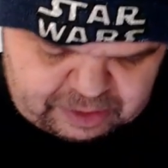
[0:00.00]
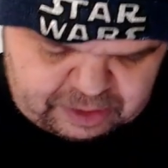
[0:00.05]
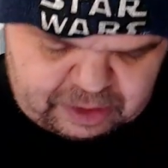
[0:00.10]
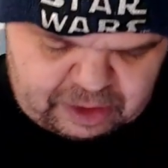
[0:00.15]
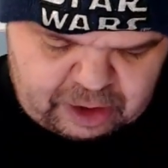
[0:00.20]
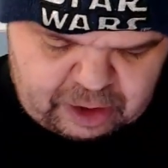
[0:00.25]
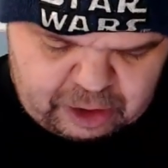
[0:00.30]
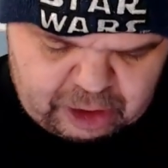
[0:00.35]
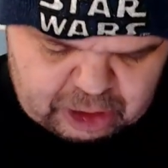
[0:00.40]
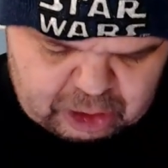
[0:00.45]

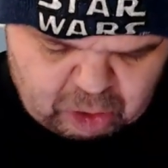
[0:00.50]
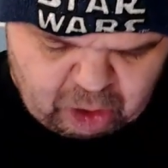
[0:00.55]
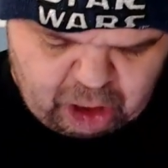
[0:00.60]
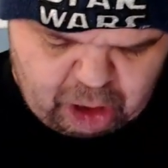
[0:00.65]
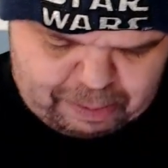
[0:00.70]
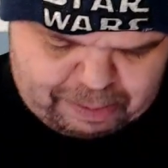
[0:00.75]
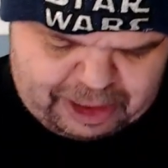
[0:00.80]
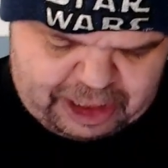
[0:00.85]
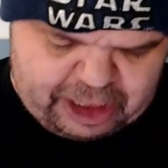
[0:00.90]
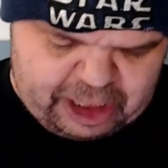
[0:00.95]

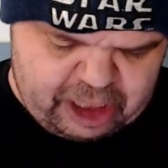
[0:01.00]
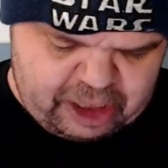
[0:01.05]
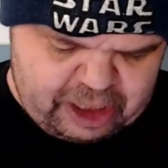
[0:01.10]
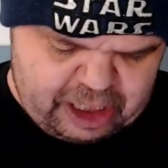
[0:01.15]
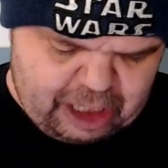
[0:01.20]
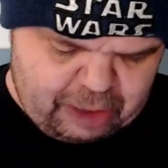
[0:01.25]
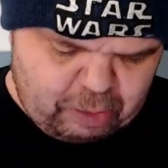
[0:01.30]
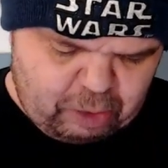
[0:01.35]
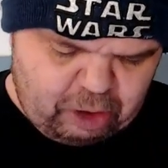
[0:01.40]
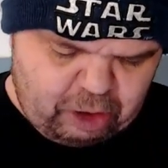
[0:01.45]

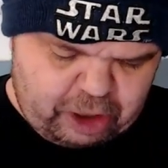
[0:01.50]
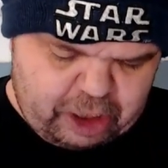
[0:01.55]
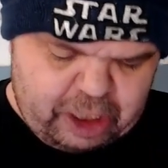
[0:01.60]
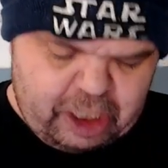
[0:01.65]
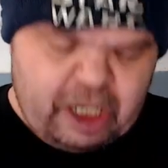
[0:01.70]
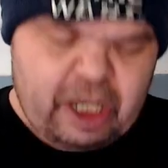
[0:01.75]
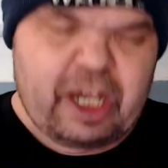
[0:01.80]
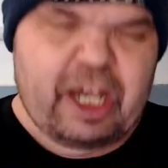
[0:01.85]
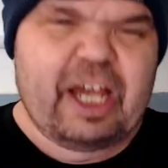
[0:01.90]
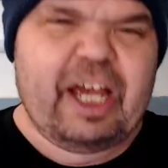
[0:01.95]
Network,
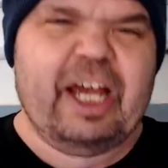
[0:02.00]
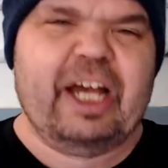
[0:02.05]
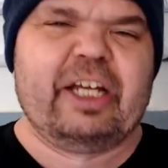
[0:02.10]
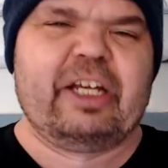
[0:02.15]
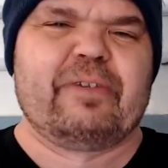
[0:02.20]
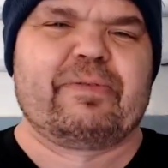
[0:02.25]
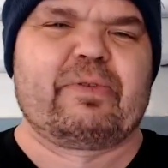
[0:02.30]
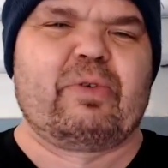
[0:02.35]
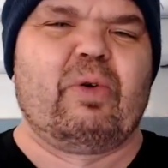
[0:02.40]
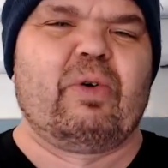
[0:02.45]
and
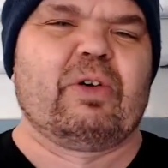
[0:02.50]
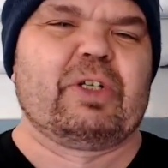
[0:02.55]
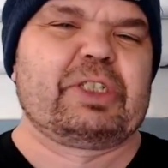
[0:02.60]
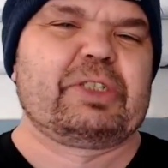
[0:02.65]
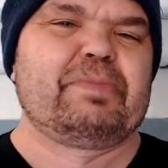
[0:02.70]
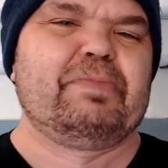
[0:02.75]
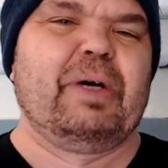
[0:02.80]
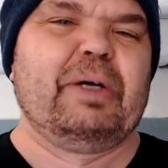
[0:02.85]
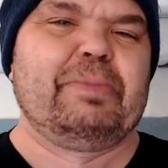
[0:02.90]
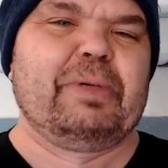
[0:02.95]
of course
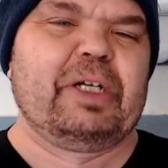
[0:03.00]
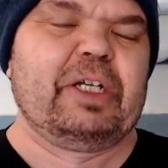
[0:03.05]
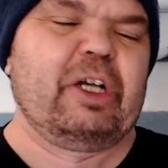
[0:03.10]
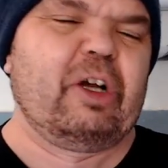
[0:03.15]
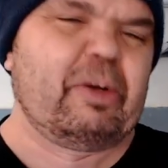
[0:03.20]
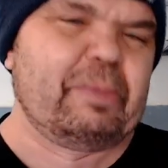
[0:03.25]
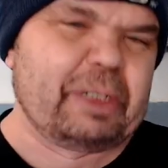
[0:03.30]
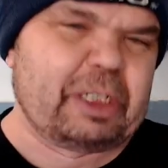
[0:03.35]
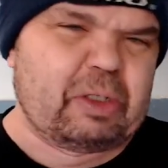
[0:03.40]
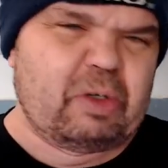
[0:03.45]
my buddy
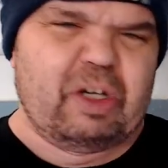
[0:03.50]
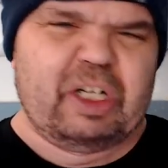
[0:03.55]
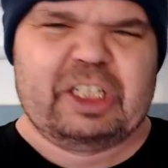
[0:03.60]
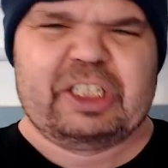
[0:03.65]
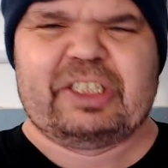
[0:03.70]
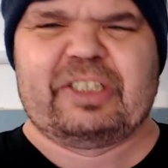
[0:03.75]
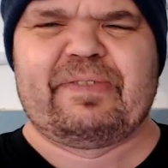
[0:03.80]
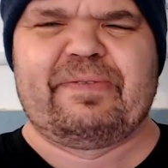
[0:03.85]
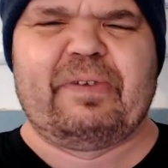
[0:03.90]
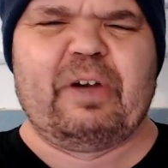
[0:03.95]
Army
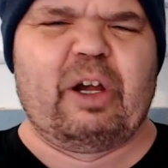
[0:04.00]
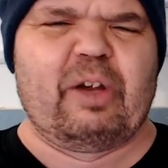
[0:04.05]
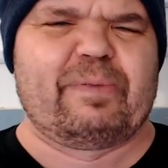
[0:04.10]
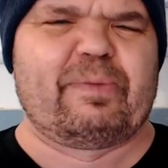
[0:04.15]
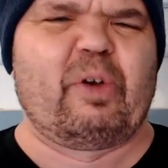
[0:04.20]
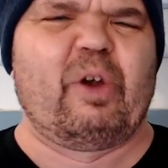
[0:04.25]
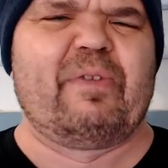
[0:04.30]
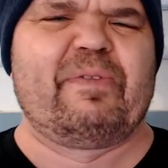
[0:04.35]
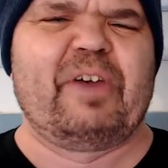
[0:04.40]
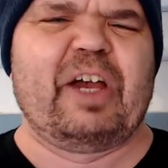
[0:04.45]
Chris, Fire
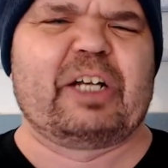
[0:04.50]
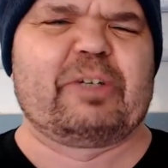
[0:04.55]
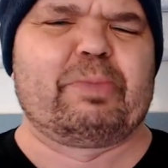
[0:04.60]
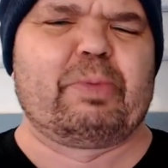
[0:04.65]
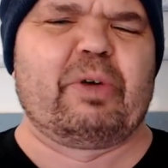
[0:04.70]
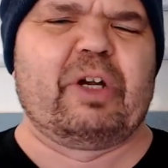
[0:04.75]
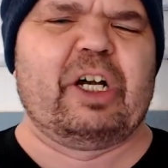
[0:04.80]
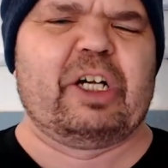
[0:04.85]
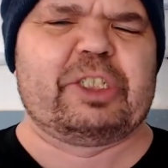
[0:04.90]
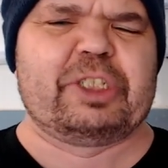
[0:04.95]
for Effect
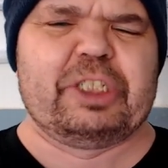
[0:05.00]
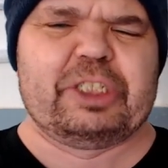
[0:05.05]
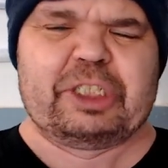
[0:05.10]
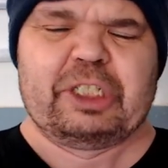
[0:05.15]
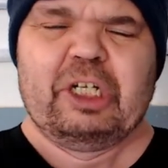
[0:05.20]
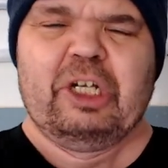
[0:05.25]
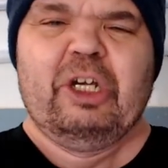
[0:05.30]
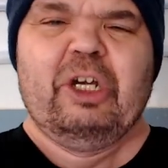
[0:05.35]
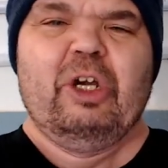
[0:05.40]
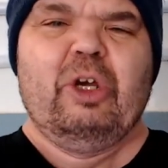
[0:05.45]
Productions,
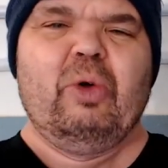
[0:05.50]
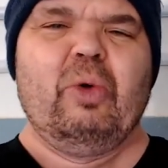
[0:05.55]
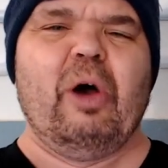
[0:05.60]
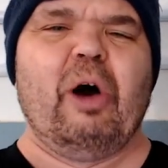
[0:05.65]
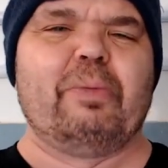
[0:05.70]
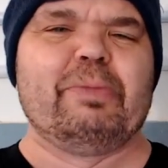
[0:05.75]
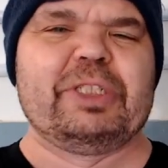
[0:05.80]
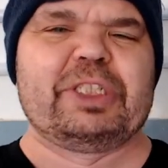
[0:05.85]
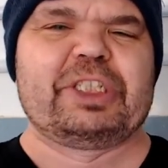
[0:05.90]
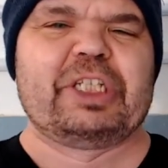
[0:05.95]
who
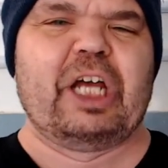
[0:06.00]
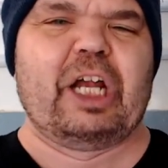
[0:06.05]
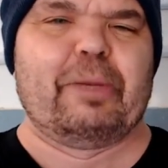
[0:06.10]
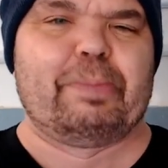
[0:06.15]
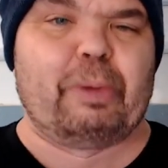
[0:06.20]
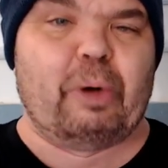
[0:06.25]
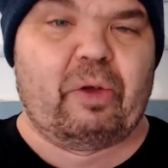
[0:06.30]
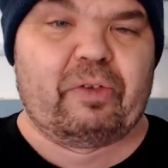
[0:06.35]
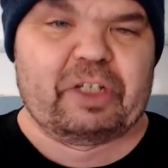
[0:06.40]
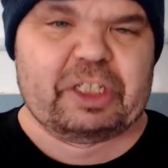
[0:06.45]
helped me set up
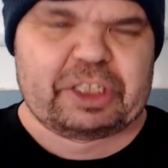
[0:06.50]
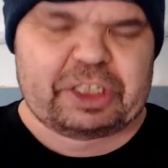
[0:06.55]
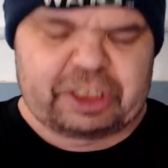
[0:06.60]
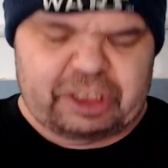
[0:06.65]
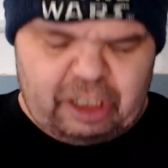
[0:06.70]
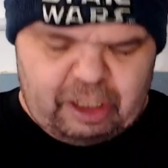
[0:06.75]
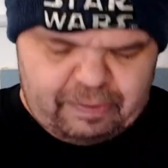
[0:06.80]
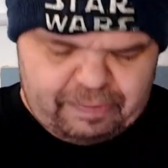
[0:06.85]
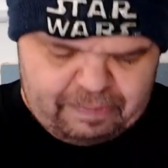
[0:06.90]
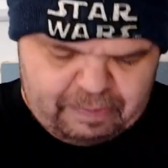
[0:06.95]
all this
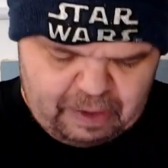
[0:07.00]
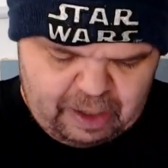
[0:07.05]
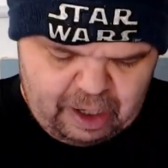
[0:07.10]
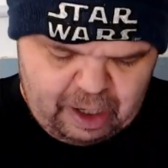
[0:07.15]
stuff.